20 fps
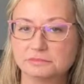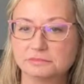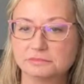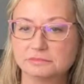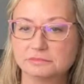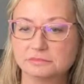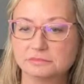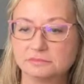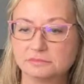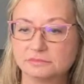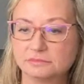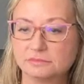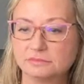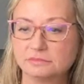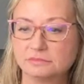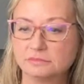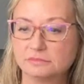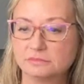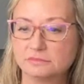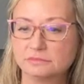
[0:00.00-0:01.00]

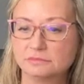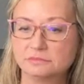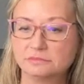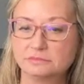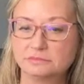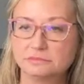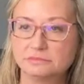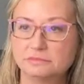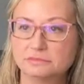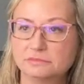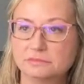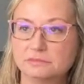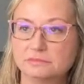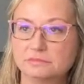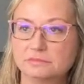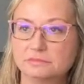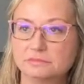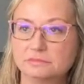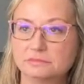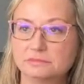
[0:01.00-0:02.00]

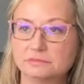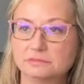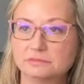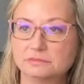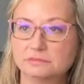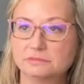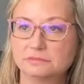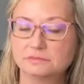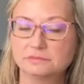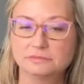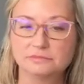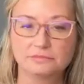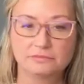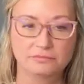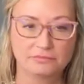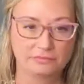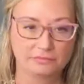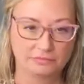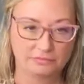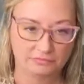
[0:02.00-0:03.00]

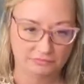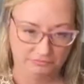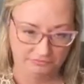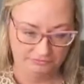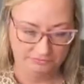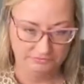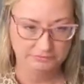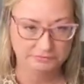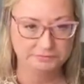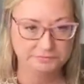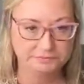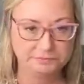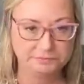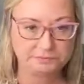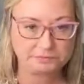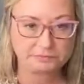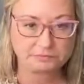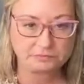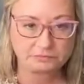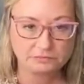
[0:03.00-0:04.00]

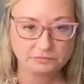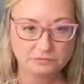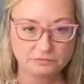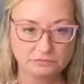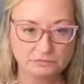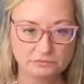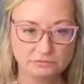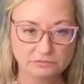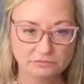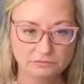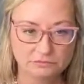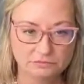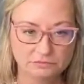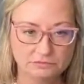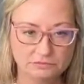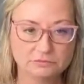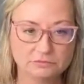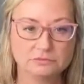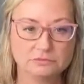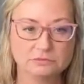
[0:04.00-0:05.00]

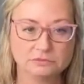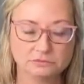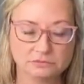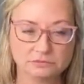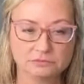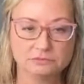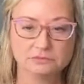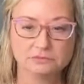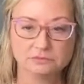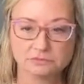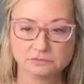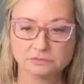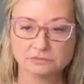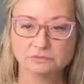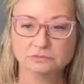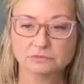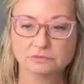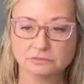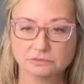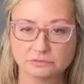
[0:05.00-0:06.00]

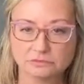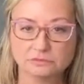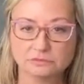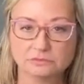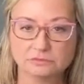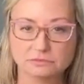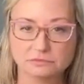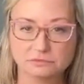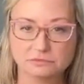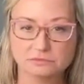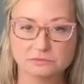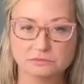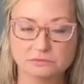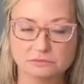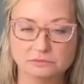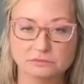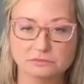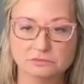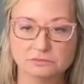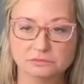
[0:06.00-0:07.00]

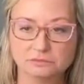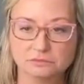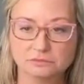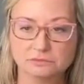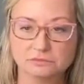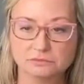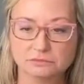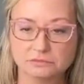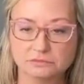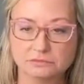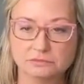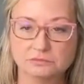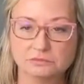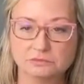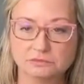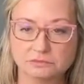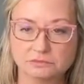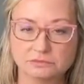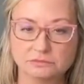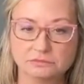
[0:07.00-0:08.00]
No words are spoken by the person on screen.